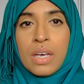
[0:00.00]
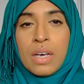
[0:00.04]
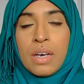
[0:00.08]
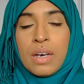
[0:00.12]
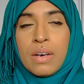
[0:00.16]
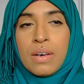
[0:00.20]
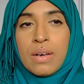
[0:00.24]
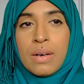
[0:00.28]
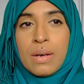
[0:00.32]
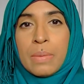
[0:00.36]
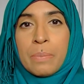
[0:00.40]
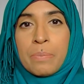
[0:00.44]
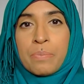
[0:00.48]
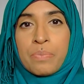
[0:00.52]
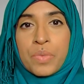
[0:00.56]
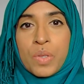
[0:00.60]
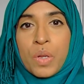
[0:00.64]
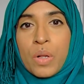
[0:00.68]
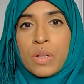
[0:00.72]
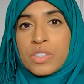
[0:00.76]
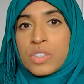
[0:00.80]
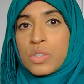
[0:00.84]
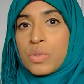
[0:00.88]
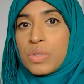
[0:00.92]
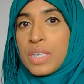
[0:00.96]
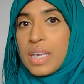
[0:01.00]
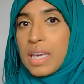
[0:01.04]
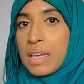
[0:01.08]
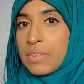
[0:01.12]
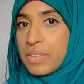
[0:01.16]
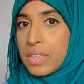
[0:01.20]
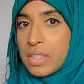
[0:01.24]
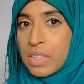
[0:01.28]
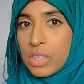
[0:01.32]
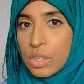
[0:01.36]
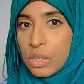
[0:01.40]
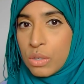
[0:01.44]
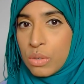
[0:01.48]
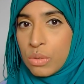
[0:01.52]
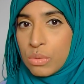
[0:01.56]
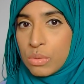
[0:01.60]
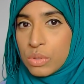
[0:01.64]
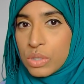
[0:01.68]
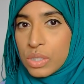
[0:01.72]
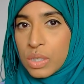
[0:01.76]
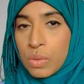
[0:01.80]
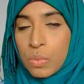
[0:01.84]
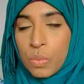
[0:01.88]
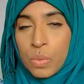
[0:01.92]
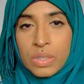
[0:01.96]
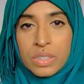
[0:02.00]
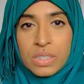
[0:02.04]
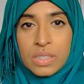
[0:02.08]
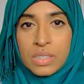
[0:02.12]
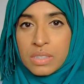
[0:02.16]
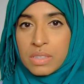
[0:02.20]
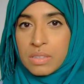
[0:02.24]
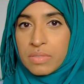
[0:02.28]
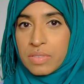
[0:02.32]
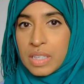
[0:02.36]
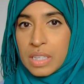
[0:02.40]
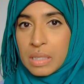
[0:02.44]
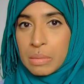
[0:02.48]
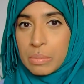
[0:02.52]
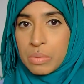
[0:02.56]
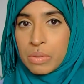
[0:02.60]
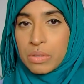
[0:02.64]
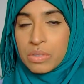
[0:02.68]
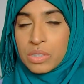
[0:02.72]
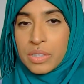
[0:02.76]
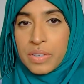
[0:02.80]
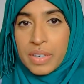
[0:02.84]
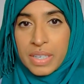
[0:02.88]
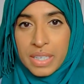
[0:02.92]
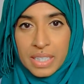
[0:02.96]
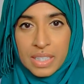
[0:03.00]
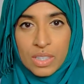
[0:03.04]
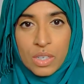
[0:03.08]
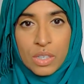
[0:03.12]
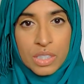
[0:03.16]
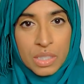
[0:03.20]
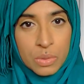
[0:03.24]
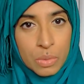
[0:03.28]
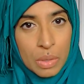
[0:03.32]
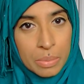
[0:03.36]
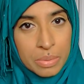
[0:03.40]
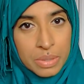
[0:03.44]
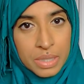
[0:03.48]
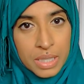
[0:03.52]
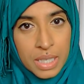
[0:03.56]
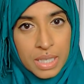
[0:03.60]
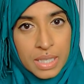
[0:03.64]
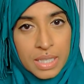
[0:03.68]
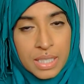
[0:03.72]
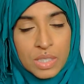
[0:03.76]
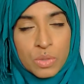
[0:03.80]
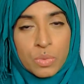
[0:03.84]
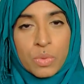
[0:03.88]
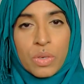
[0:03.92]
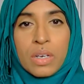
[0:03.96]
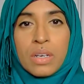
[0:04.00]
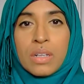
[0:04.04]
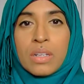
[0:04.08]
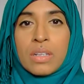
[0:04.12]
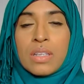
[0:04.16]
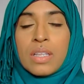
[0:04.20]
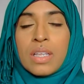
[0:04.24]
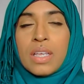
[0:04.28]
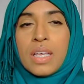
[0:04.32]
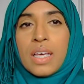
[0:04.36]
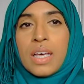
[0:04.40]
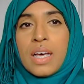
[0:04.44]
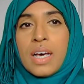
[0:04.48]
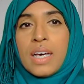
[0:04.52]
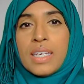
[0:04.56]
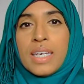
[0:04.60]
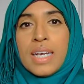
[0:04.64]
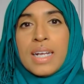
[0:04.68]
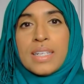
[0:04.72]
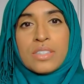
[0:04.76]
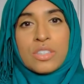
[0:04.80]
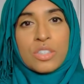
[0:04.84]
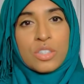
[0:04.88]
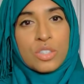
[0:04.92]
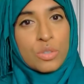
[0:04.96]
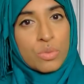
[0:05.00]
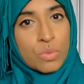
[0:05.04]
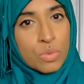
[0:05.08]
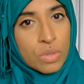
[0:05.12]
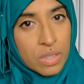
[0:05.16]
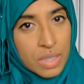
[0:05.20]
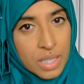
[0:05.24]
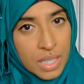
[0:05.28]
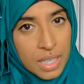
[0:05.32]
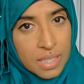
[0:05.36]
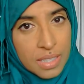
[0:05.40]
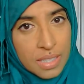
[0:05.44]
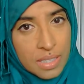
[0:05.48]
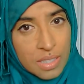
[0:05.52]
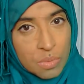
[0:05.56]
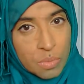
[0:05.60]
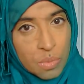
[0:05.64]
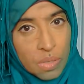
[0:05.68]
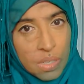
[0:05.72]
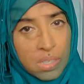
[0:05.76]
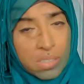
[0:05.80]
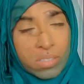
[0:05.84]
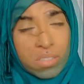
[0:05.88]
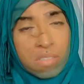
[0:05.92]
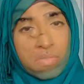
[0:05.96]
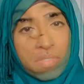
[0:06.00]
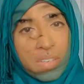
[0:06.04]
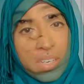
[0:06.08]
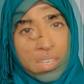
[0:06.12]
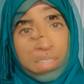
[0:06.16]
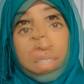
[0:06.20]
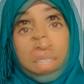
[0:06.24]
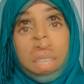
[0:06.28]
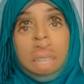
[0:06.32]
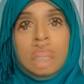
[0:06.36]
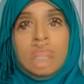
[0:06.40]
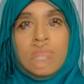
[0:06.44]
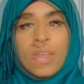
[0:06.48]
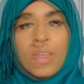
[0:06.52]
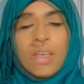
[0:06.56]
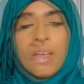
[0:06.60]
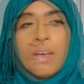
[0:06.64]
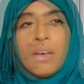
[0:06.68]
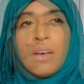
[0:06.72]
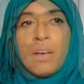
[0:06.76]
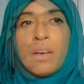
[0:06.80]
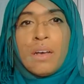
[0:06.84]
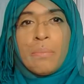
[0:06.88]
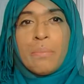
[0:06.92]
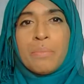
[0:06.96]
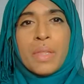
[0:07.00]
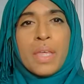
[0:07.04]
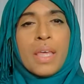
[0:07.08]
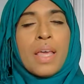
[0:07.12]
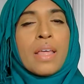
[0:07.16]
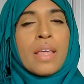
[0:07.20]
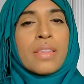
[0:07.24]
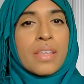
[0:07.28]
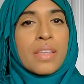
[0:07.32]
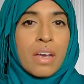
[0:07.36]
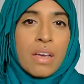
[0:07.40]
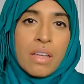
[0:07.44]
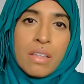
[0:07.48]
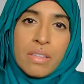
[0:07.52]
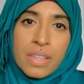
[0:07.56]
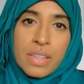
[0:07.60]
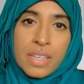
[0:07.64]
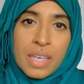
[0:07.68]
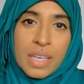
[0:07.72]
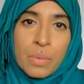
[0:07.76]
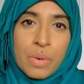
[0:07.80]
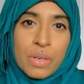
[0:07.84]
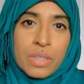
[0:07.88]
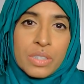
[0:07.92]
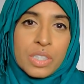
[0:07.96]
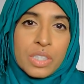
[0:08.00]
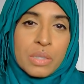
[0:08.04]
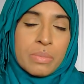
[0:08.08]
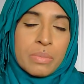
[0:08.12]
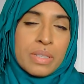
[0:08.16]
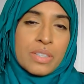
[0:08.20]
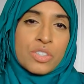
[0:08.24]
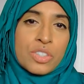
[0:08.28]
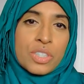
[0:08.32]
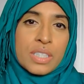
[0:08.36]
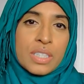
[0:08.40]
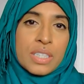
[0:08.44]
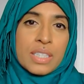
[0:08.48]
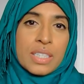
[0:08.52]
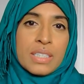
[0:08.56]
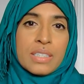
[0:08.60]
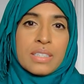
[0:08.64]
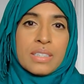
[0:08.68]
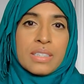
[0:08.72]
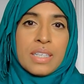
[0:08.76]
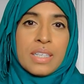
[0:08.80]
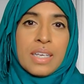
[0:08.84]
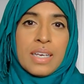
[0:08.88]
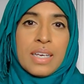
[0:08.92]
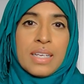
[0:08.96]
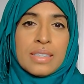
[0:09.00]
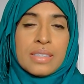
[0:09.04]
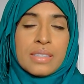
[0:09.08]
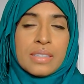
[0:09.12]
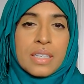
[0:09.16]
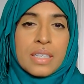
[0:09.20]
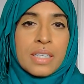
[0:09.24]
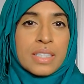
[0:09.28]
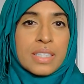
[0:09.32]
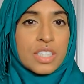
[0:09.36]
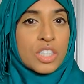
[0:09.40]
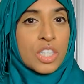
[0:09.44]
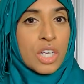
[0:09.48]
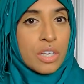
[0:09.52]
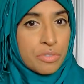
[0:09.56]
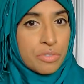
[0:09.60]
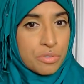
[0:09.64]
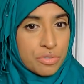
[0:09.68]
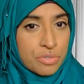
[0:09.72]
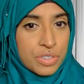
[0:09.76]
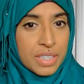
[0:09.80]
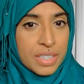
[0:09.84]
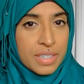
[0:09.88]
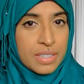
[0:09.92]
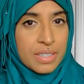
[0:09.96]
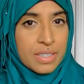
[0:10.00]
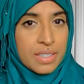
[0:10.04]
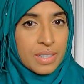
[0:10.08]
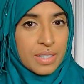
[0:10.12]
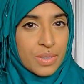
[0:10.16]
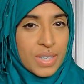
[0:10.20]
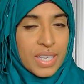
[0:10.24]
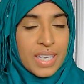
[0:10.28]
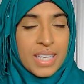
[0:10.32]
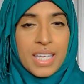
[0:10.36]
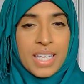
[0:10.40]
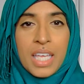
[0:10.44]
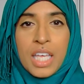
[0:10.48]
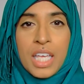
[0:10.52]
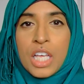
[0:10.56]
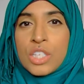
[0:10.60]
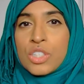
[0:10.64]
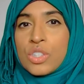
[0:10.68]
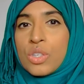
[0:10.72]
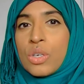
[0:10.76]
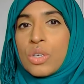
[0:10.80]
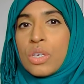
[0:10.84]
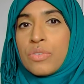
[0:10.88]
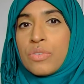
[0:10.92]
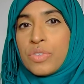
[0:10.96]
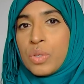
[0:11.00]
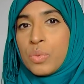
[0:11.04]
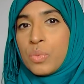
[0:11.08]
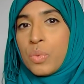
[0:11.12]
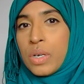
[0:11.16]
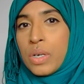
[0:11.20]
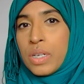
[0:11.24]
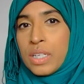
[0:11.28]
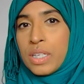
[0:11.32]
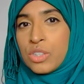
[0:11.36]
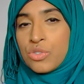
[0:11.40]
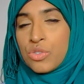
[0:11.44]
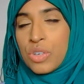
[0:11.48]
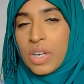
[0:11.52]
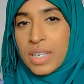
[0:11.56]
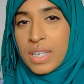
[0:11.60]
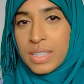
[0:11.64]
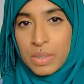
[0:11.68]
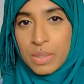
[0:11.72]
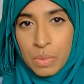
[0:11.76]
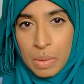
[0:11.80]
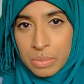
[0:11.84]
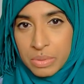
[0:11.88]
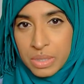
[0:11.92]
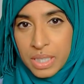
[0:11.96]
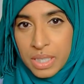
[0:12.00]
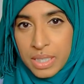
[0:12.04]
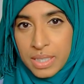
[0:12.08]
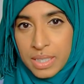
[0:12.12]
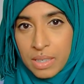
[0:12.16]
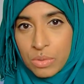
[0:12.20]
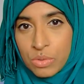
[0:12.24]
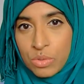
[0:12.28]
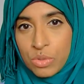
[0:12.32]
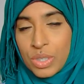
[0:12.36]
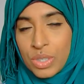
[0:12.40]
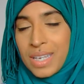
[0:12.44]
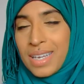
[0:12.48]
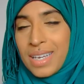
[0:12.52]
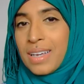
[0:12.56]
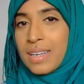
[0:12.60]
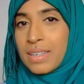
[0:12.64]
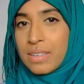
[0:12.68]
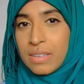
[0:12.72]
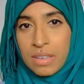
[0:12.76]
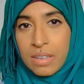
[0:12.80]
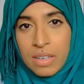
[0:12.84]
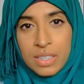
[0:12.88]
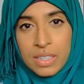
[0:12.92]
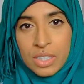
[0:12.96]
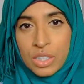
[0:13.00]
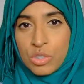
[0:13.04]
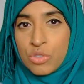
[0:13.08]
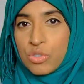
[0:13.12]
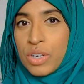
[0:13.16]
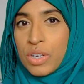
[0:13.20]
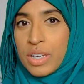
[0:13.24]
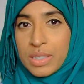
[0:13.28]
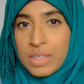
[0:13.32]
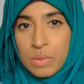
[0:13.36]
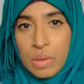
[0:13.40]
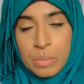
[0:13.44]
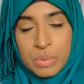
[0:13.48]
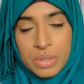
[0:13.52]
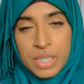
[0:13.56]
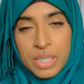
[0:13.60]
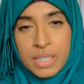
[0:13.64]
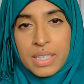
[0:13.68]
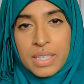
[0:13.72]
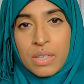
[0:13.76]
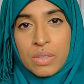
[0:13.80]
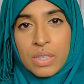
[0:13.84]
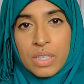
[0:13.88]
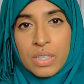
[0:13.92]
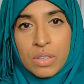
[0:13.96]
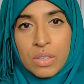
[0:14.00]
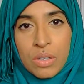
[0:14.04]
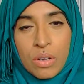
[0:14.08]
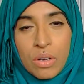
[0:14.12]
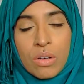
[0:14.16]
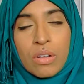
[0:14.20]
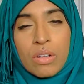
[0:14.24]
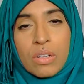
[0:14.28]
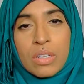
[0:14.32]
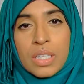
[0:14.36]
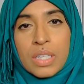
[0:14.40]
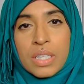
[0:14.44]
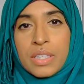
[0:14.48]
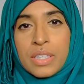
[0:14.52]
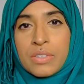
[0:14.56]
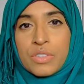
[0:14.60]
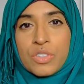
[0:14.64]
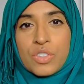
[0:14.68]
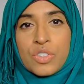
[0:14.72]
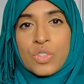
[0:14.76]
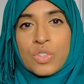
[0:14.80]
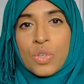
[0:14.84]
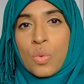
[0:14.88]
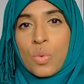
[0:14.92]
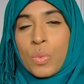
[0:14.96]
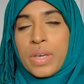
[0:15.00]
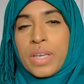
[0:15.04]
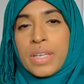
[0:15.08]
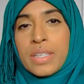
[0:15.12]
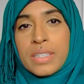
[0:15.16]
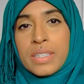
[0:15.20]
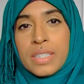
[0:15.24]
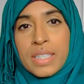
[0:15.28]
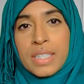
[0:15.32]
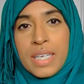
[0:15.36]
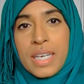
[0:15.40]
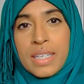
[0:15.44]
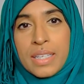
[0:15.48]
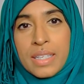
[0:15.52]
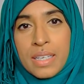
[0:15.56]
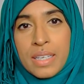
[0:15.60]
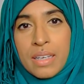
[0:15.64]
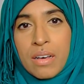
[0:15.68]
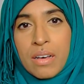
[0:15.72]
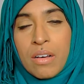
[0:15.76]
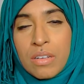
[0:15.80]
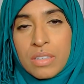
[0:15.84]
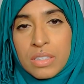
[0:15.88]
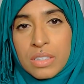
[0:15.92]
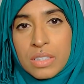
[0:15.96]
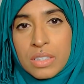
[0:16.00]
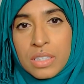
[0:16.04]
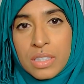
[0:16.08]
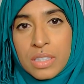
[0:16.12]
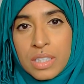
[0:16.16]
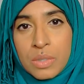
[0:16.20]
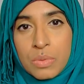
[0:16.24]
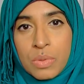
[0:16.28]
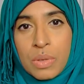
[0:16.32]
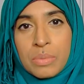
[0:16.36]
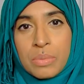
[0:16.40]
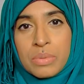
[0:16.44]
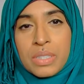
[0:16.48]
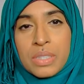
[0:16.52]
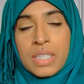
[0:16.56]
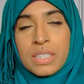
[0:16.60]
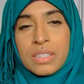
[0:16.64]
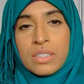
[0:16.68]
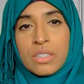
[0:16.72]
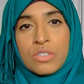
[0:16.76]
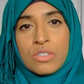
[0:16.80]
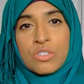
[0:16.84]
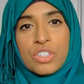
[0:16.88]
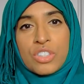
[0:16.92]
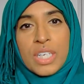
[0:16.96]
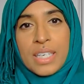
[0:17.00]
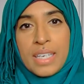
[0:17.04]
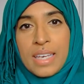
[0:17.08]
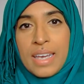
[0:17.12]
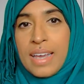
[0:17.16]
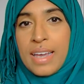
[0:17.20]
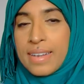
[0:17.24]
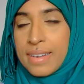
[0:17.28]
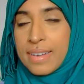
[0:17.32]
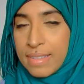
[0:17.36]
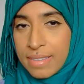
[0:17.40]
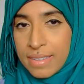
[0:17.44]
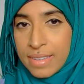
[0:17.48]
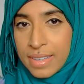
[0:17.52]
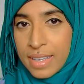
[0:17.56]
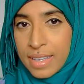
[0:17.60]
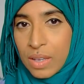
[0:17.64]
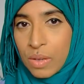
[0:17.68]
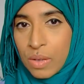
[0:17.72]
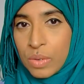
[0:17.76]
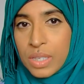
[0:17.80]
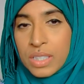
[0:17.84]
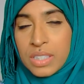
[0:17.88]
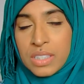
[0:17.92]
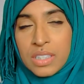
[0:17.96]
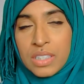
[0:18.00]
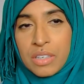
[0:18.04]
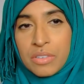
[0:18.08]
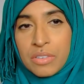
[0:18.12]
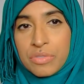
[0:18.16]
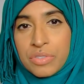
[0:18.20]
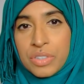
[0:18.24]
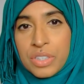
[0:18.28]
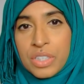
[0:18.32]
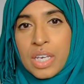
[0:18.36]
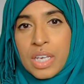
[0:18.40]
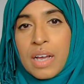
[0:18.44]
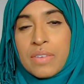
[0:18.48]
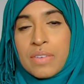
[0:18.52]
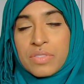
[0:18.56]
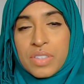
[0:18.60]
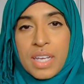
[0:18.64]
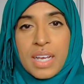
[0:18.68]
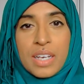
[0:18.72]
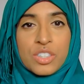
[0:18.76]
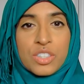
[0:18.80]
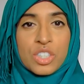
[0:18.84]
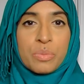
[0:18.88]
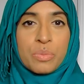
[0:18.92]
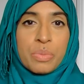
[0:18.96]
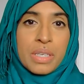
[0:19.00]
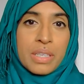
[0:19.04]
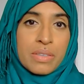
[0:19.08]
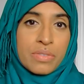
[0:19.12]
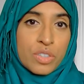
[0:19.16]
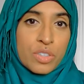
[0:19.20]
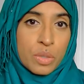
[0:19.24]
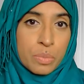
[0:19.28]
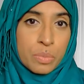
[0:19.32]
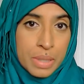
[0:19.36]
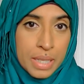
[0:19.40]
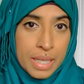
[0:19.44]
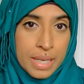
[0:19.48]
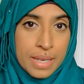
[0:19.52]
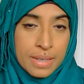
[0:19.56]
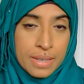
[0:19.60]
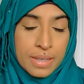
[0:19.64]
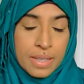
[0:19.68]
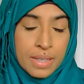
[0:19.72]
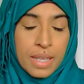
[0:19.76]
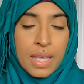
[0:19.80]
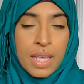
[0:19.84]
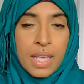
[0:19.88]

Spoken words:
Also the FAQs, it wasn't available directly on their website as well. I had to Google that as well to find that. So that's the other thing I wanted to mention is that it's not free. Okay, so if you want to try the website out, you cannot try the website out at all. There's no way to get onto this website to check anything out. It's not free. You have to actually pay for a plan.